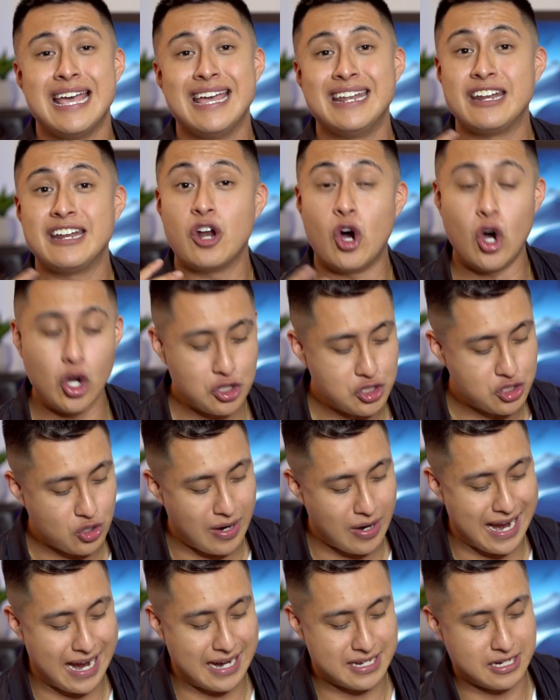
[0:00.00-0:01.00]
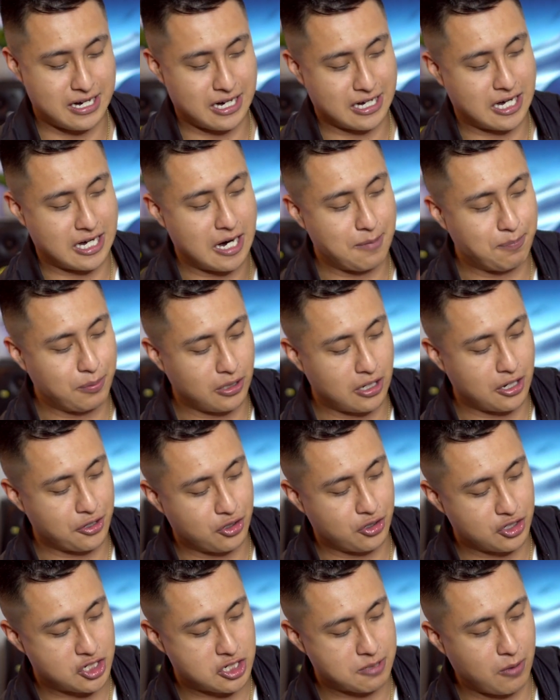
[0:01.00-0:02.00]
and it also has a couple
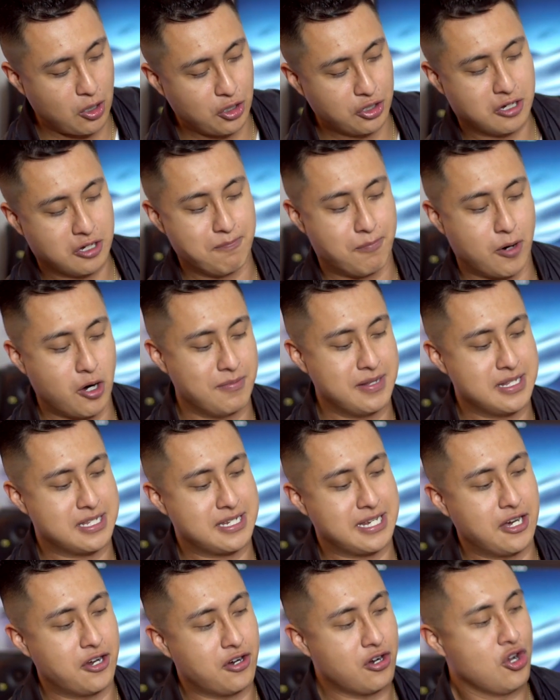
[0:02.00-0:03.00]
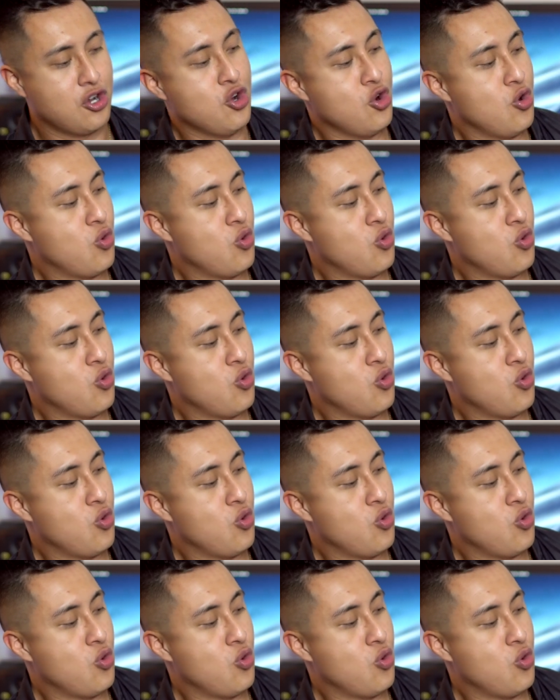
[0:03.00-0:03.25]
other smaller compartments here,